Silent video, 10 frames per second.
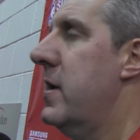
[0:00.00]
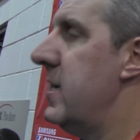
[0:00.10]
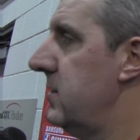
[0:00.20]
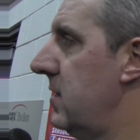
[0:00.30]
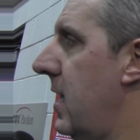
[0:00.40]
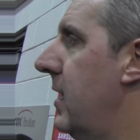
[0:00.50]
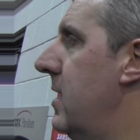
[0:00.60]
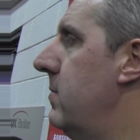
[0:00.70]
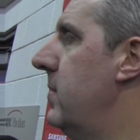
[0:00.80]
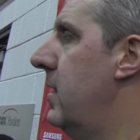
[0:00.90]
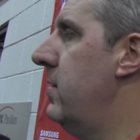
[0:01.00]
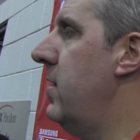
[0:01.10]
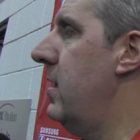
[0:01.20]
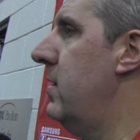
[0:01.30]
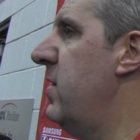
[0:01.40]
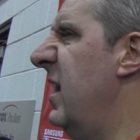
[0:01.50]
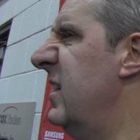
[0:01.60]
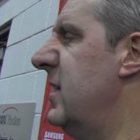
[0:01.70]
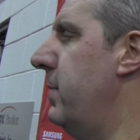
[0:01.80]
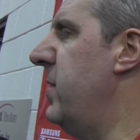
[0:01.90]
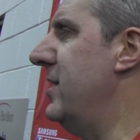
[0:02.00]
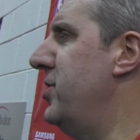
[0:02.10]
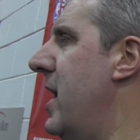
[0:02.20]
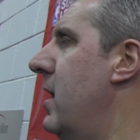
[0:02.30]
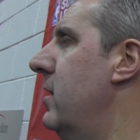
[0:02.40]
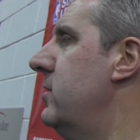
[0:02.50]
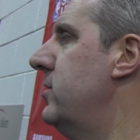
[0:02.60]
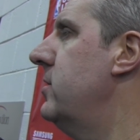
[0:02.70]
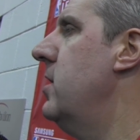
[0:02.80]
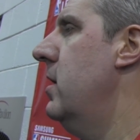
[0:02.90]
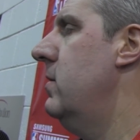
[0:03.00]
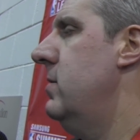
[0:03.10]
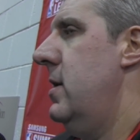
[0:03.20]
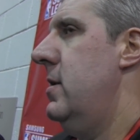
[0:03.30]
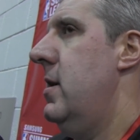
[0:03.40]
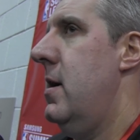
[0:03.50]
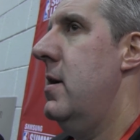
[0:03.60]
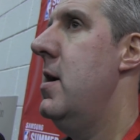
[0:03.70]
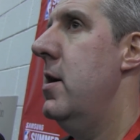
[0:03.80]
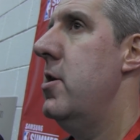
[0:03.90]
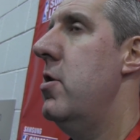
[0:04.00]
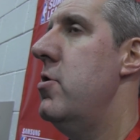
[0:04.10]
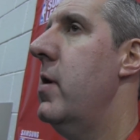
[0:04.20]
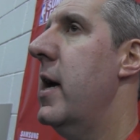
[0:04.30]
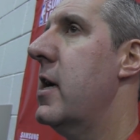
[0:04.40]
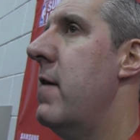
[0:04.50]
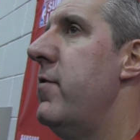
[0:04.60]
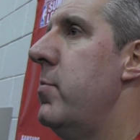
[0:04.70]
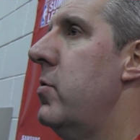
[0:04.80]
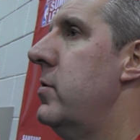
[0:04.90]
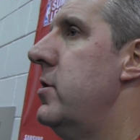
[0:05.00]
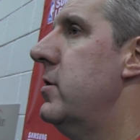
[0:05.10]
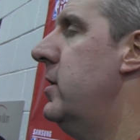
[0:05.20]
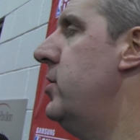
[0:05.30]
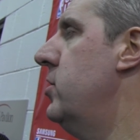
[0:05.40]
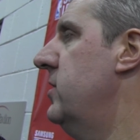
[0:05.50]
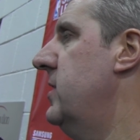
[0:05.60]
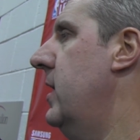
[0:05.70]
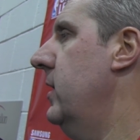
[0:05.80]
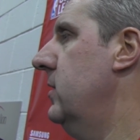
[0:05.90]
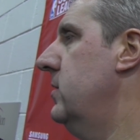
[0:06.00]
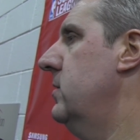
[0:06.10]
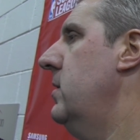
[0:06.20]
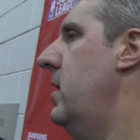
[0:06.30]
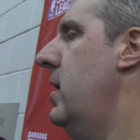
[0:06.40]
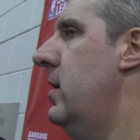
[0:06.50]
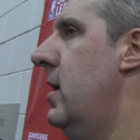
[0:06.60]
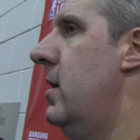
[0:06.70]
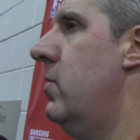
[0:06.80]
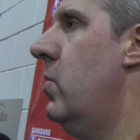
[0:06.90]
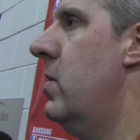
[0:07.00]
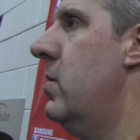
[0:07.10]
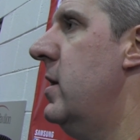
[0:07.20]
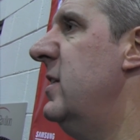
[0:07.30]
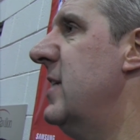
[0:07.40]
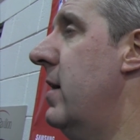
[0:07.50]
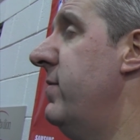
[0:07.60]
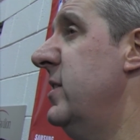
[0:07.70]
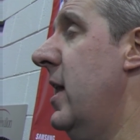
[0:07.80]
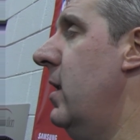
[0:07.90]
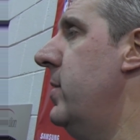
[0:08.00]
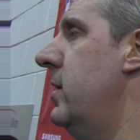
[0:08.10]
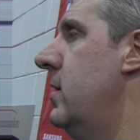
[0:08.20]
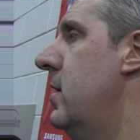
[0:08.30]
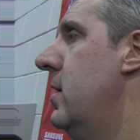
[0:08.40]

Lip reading: kids like him that accept that challenge, you know, and you know, you get comfortable in your settings, and where he's out of his element,